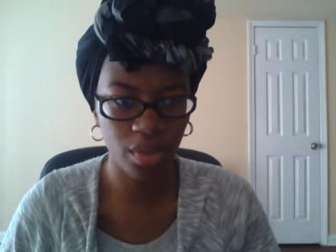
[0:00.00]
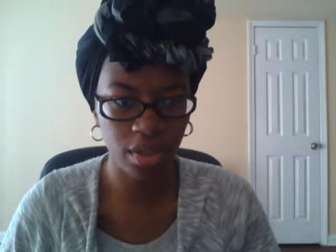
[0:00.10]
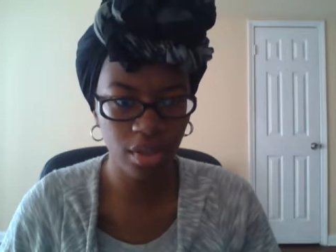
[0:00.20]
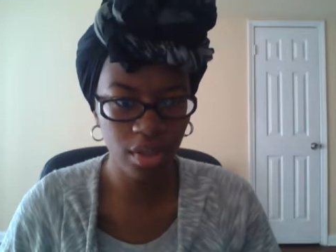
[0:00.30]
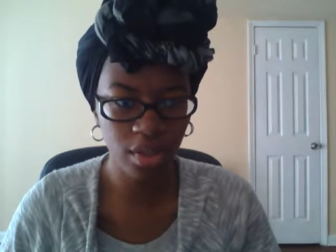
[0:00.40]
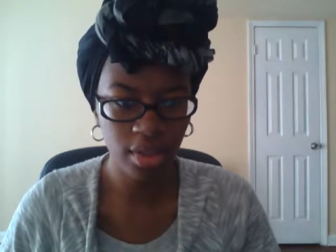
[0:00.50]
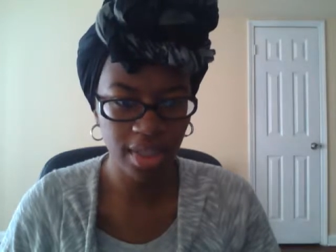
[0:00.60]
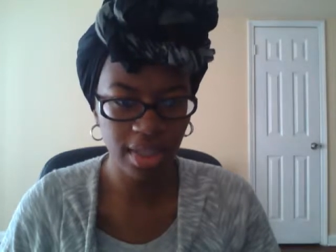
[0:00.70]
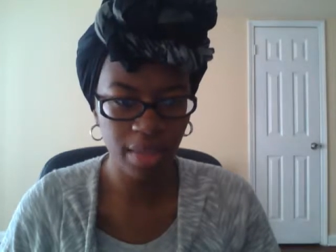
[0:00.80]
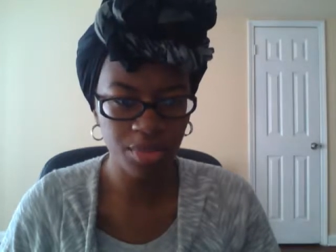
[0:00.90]
And
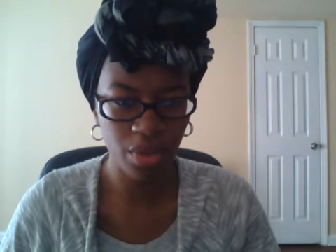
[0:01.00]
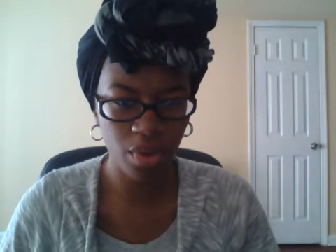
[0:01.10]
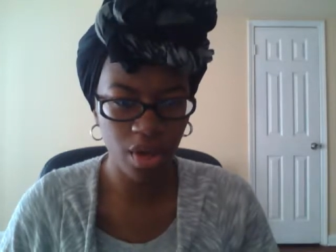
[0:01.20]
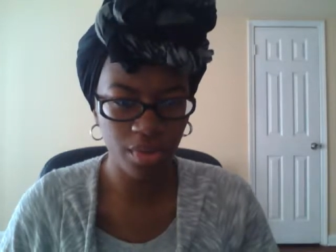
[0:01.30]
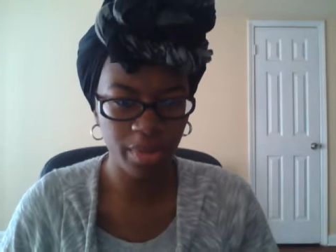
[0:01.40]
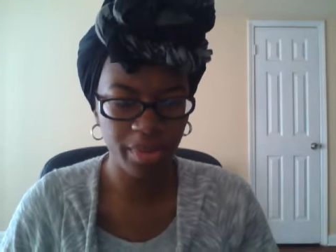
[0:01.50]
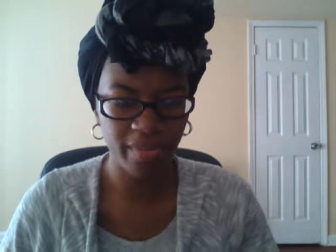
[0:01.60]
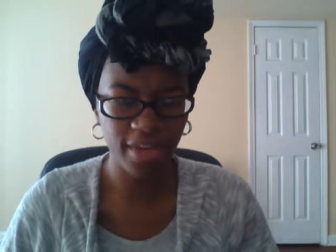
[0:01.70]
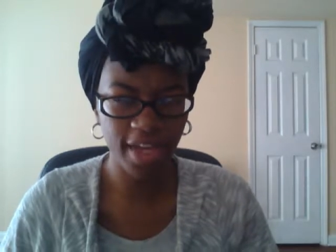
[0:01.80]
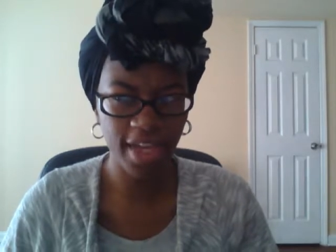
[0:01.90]
I think I'm so caught up
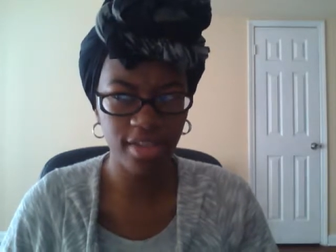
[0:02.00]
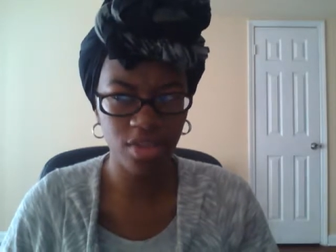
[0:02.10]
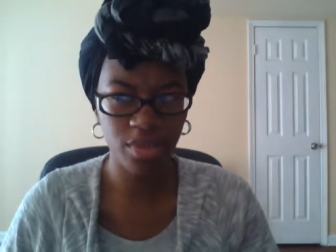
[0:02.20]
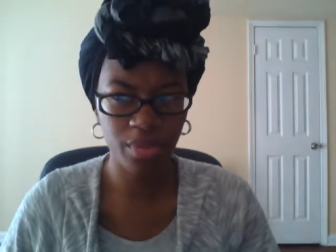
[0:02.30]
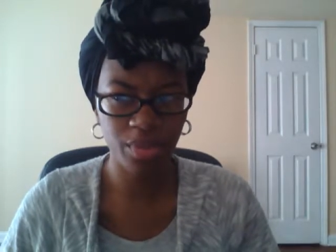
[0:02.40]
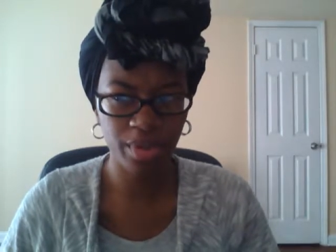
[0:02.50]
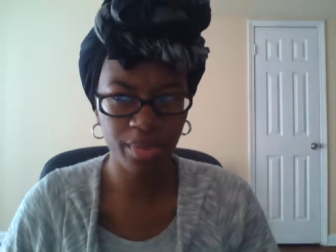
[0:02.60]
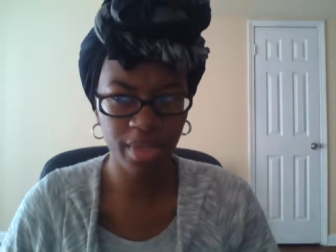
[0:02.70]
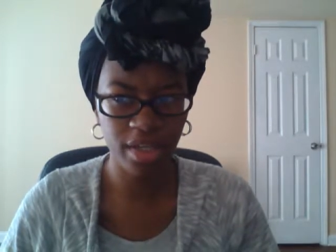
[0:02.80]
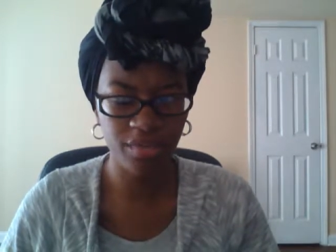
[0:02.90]
in that to the point where
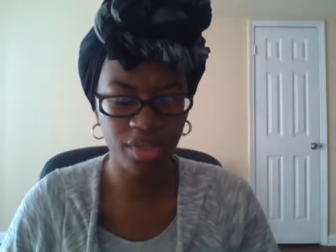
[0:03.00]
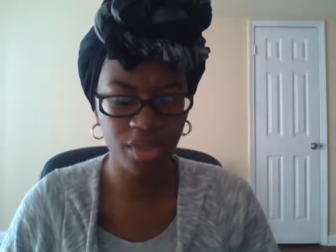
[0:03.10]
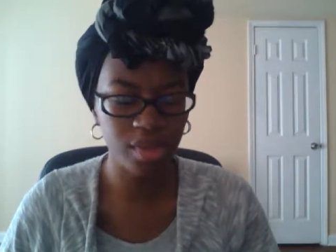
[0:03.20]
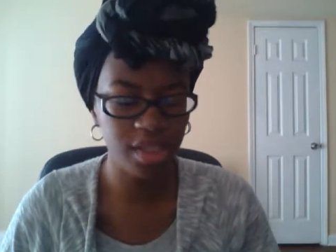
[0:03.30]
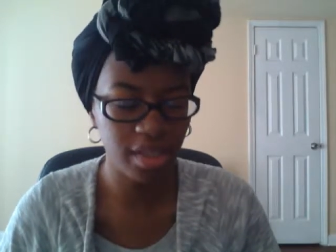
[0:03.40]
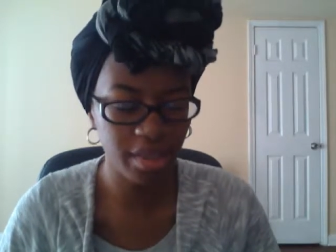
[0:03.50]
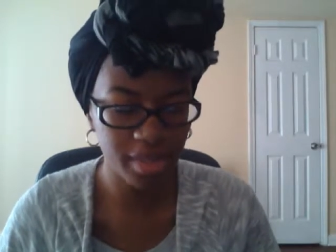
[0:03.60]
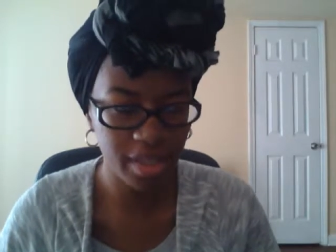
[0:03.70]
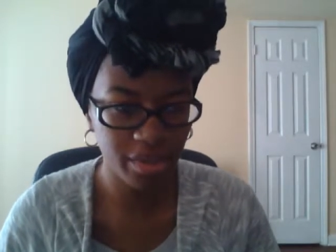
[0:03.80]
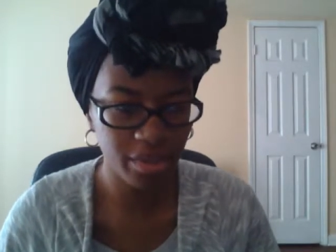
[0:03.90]
I'm not even noticing I'm
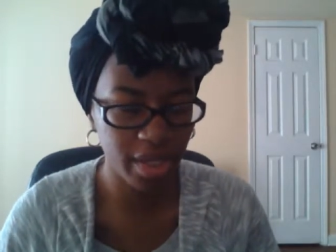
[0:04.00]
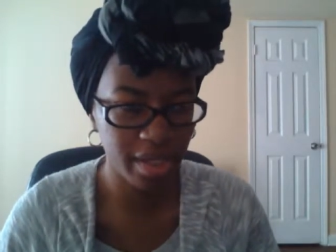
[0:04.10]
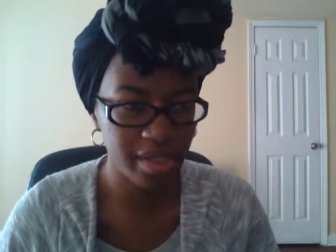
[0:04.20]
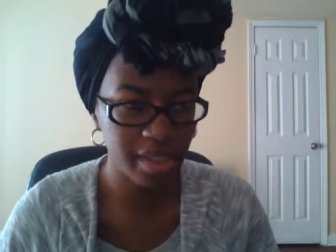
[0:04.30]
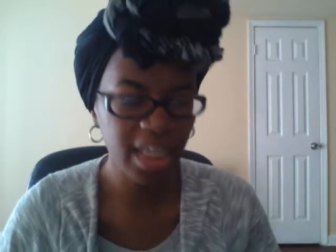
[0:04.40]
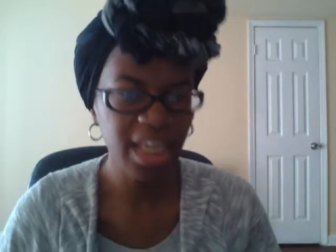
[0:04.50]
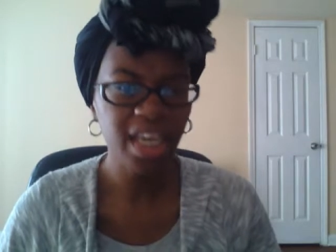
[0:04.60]
single, honestly.